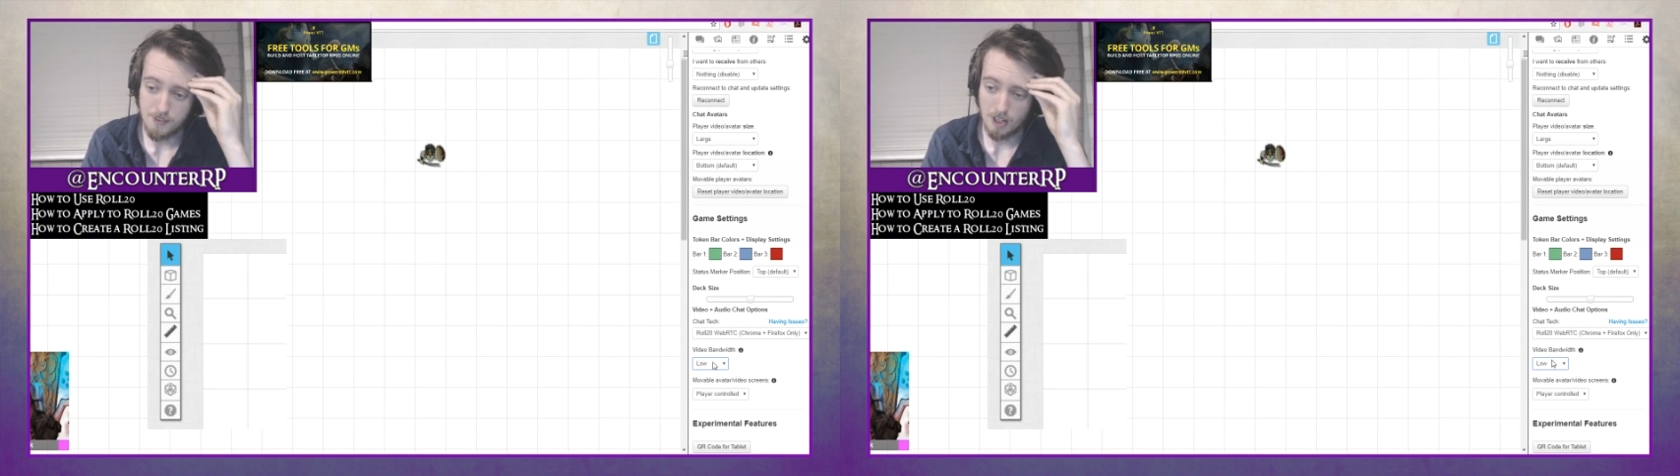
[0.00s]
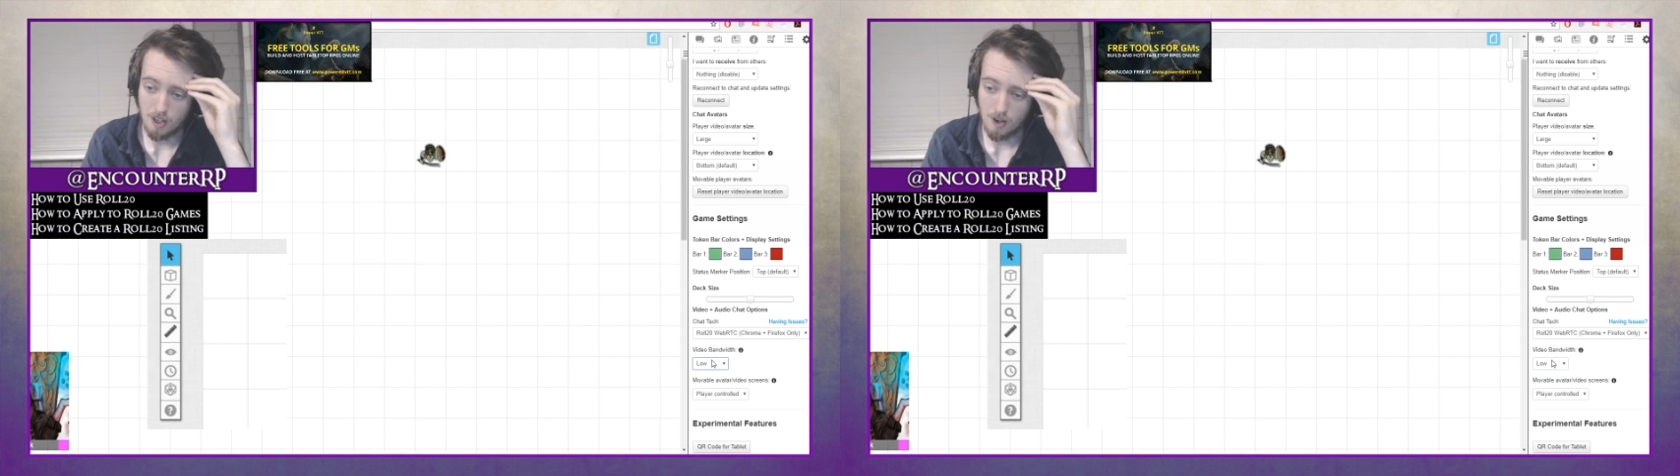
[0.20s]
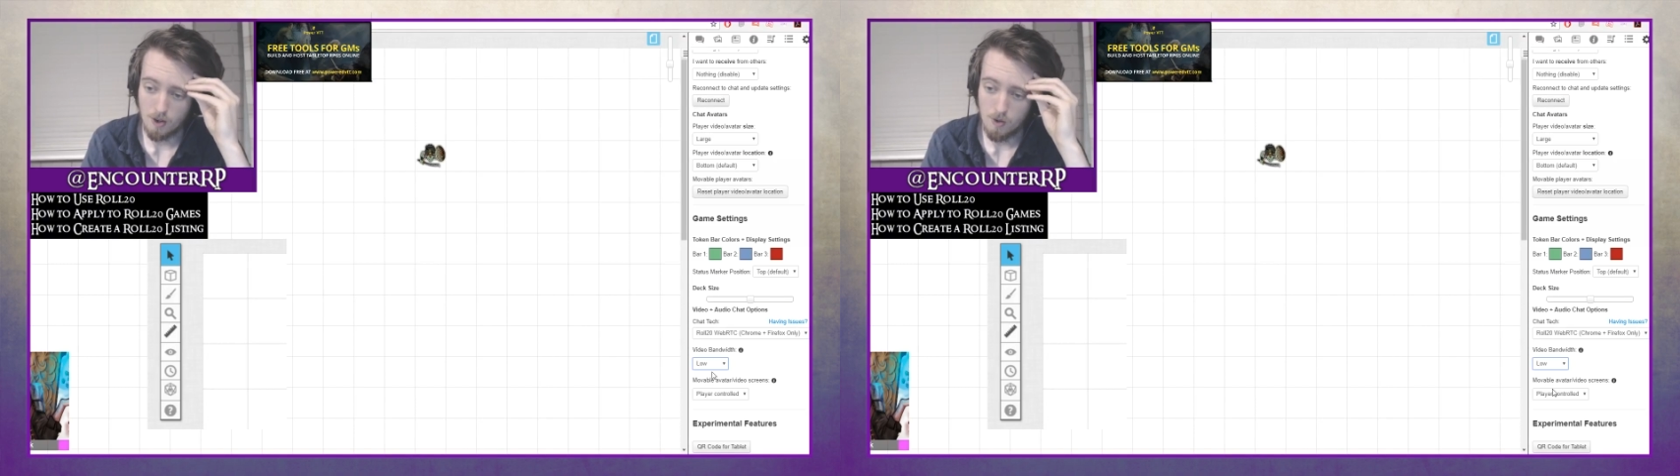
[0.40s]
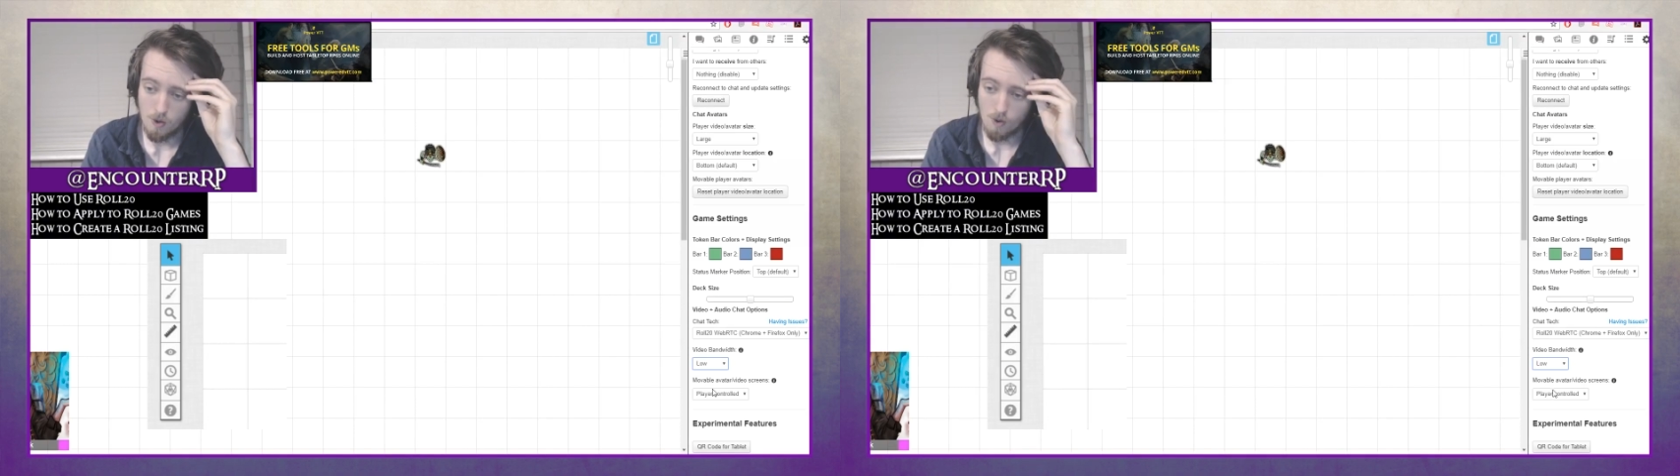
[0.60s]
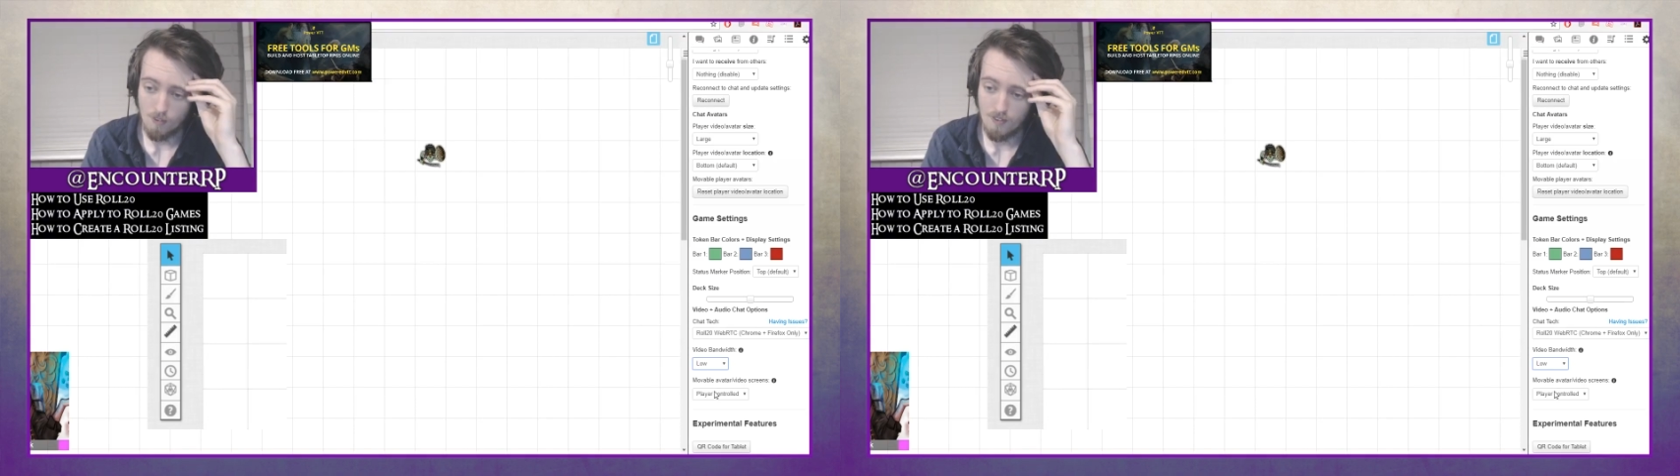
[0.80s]
to low
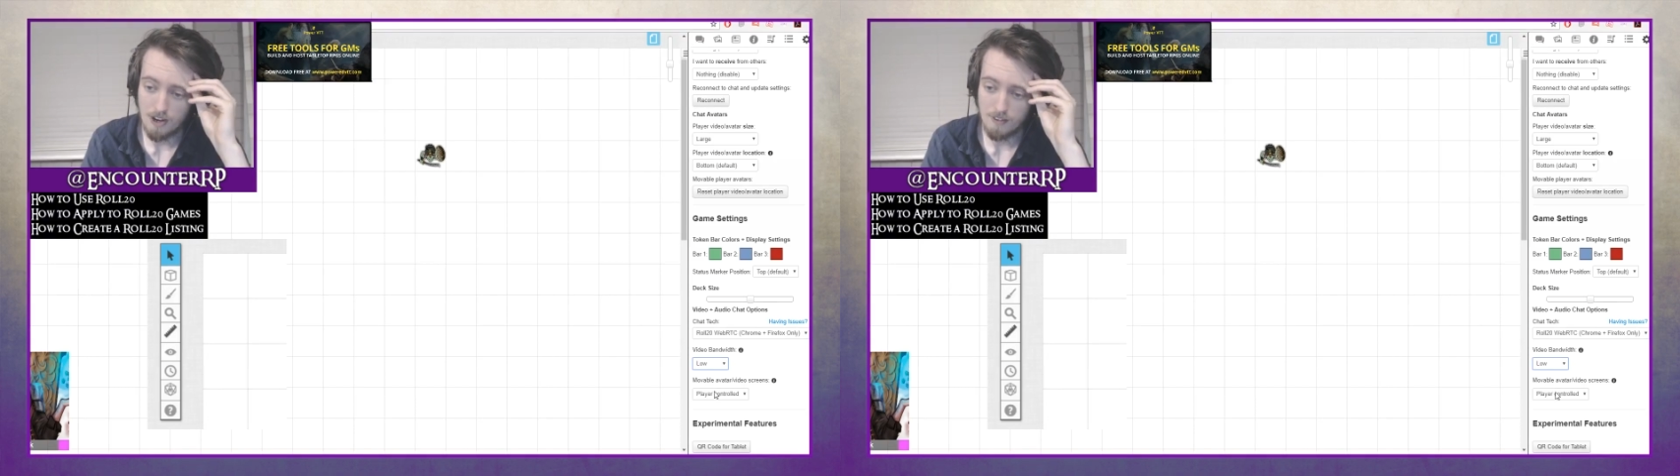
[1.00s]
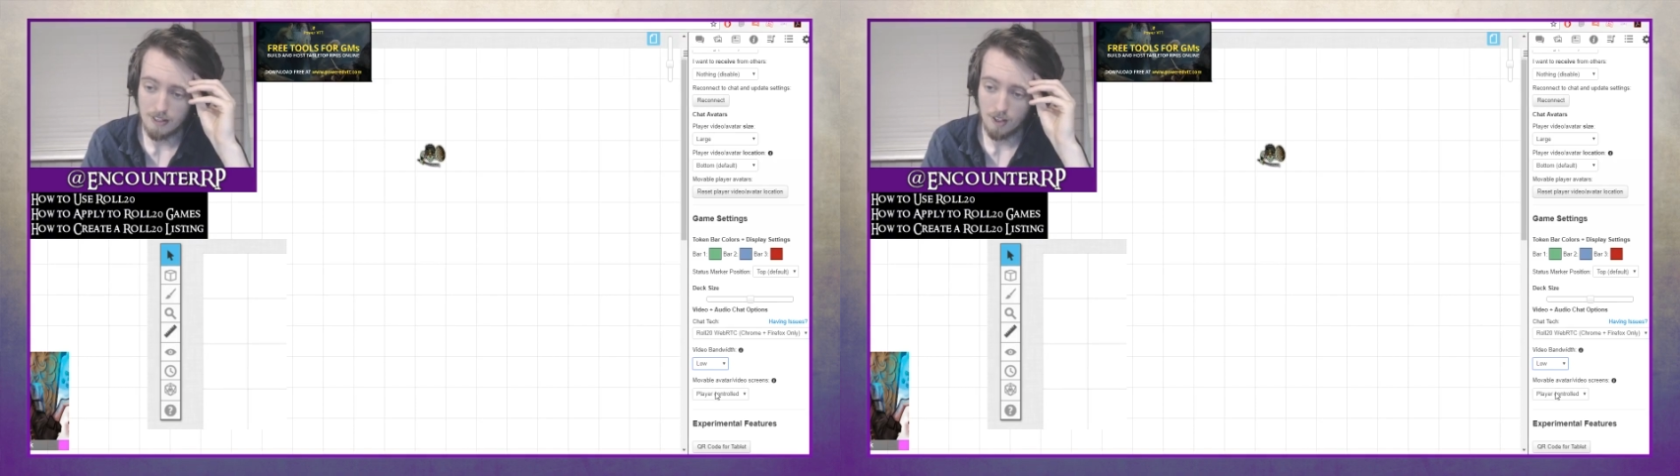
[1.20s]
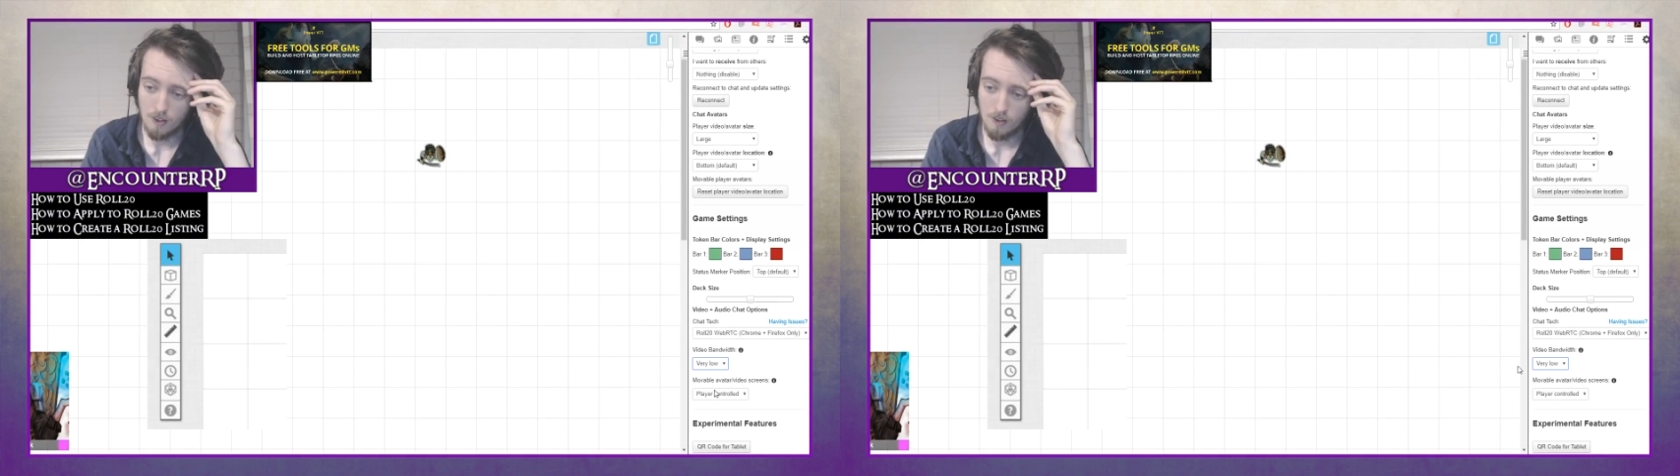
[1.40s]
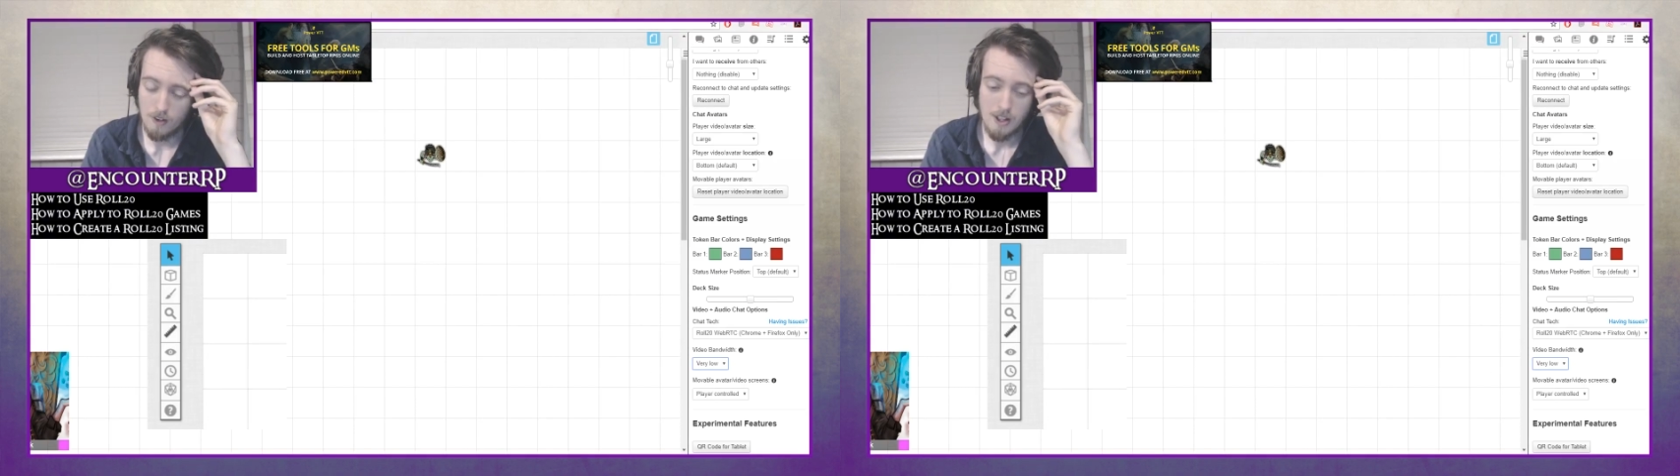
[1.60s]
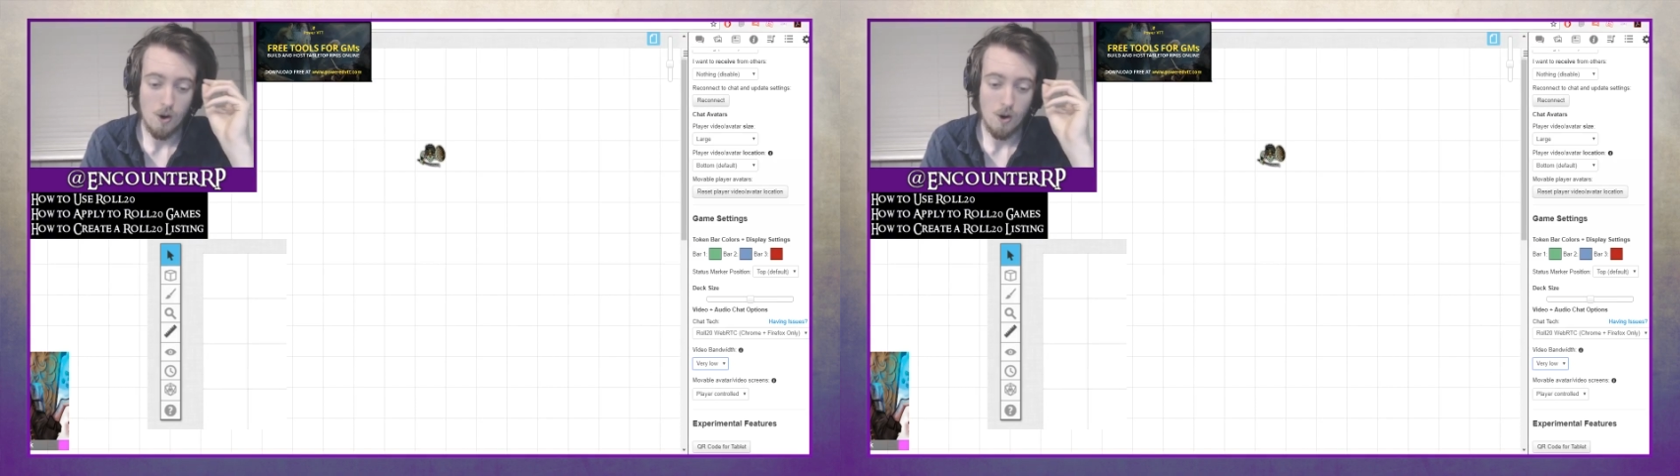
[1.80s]
or very low.